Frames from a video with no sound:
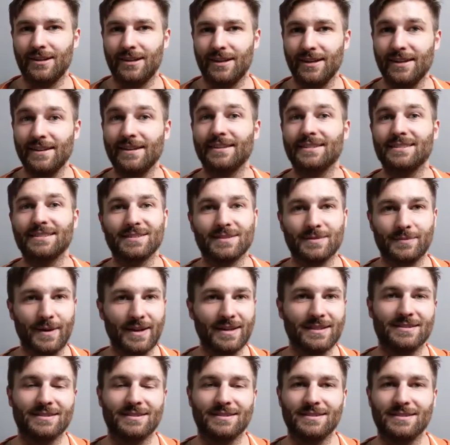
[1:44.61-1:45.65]
in the
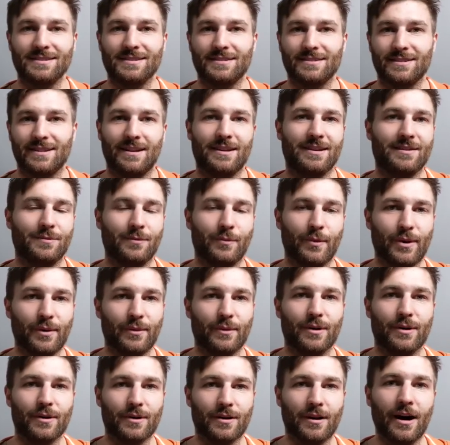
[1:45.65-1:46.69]
spaces that we
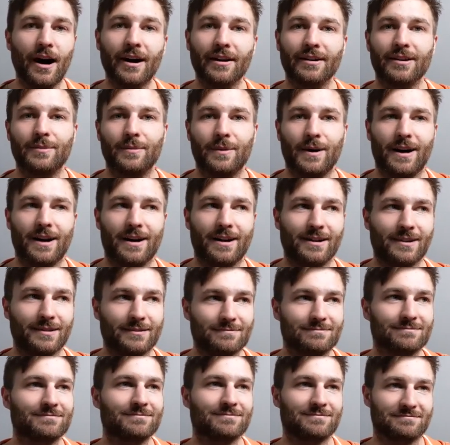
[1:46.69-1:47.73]
were
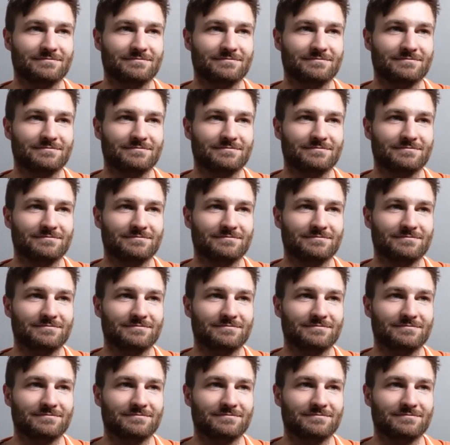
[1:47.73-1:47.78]
occupying